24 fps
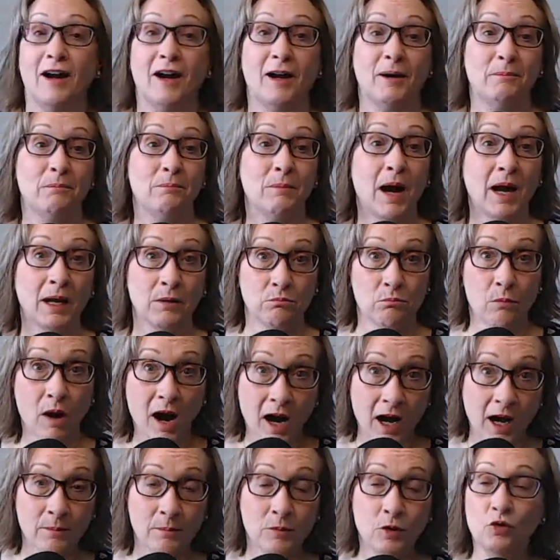my
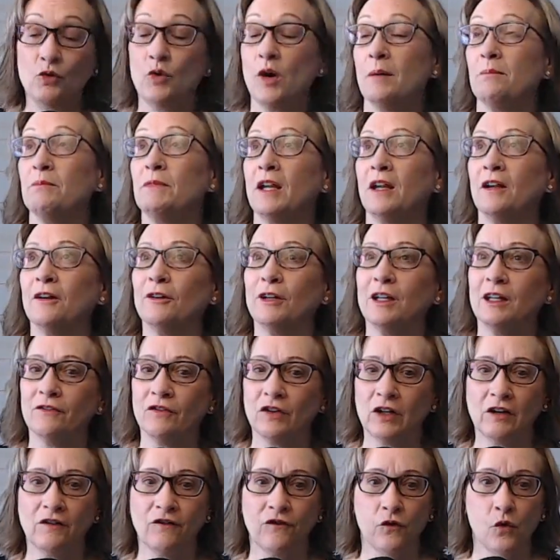mom, who I'm
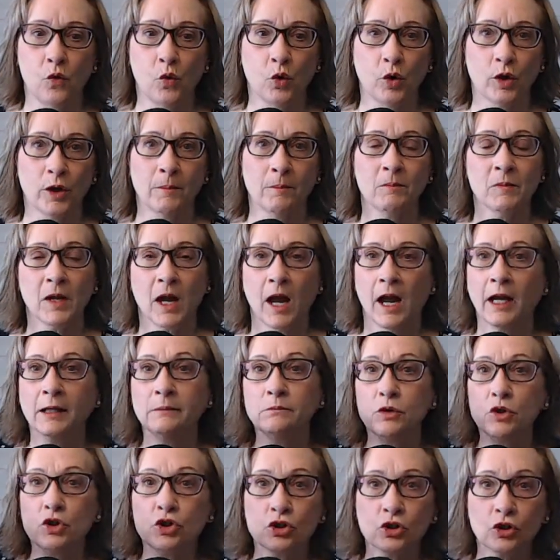caregiving for, I'm
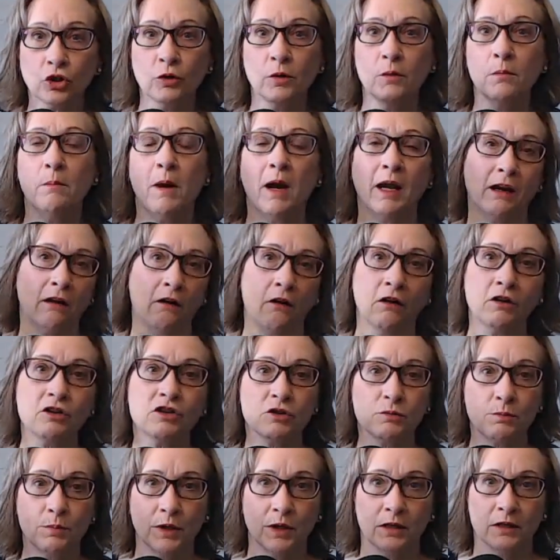sure my
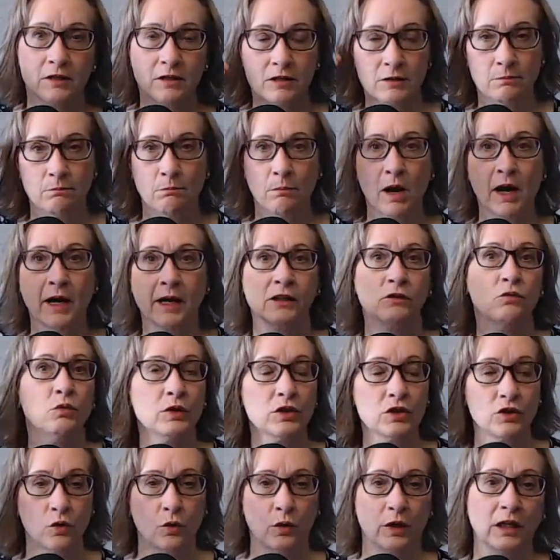husband's mind
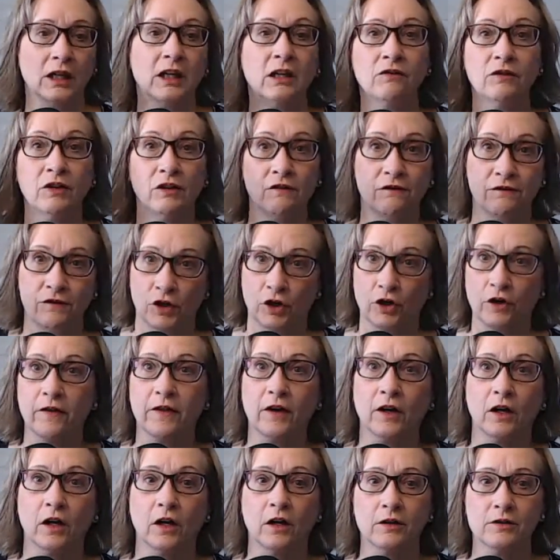was going even
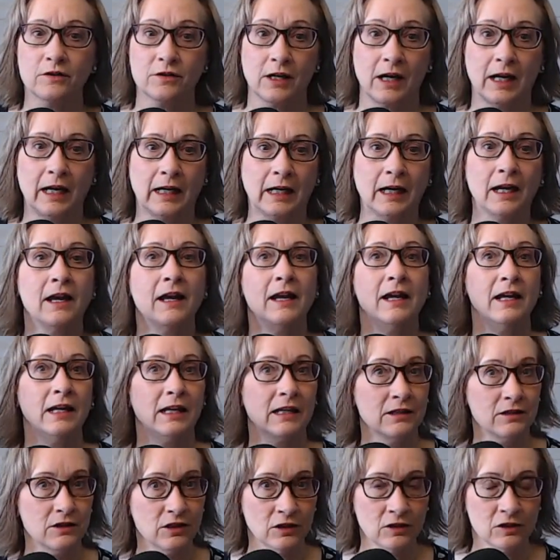further, saying,
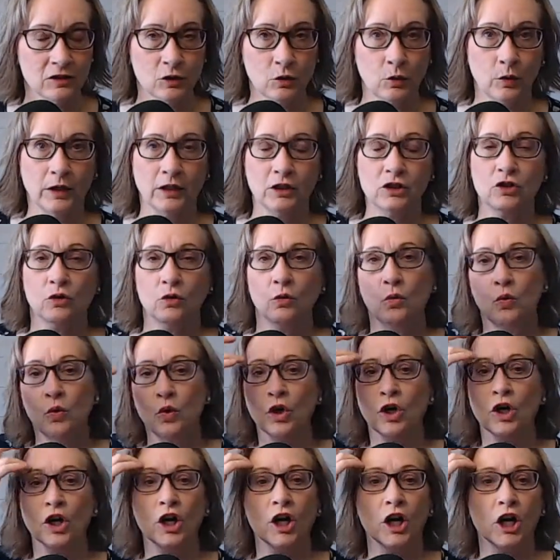is this going to
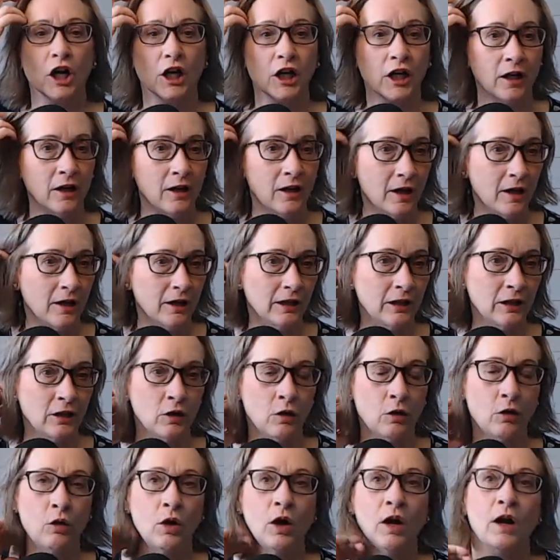work? You
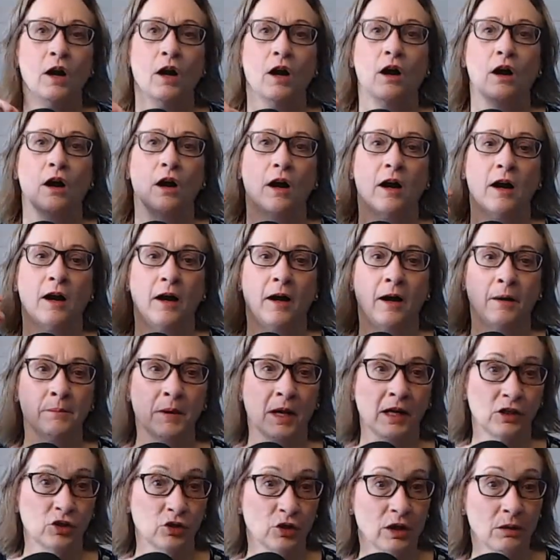know, am
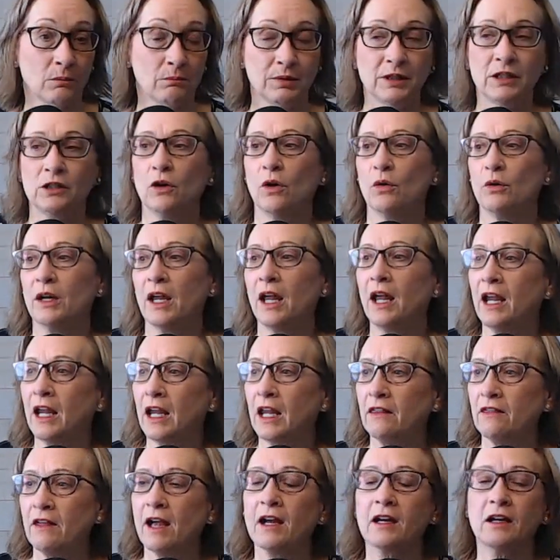I going to be okay?
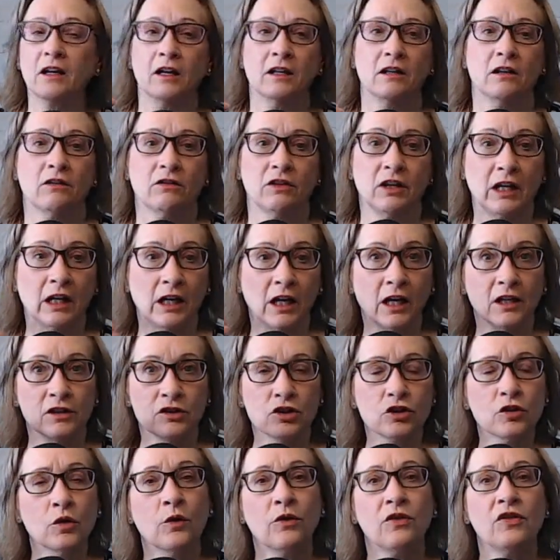That kind of thing. And
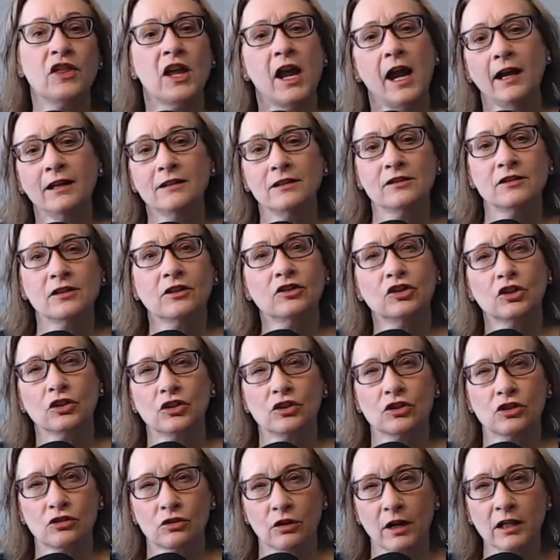so that's such a
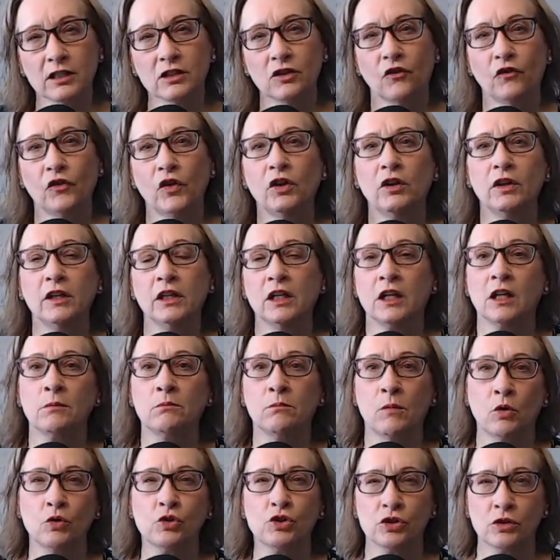stressful and
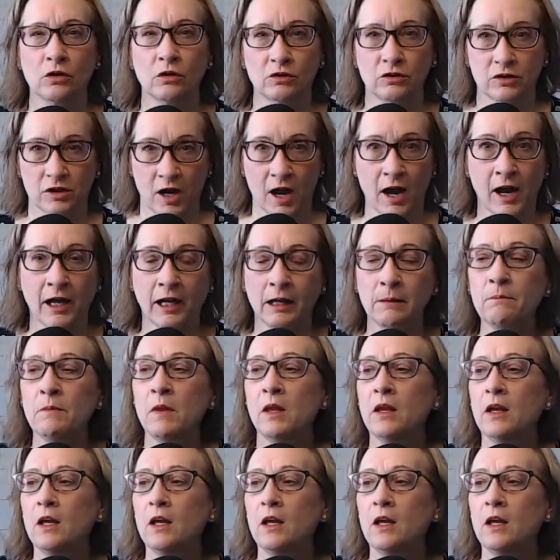emotional time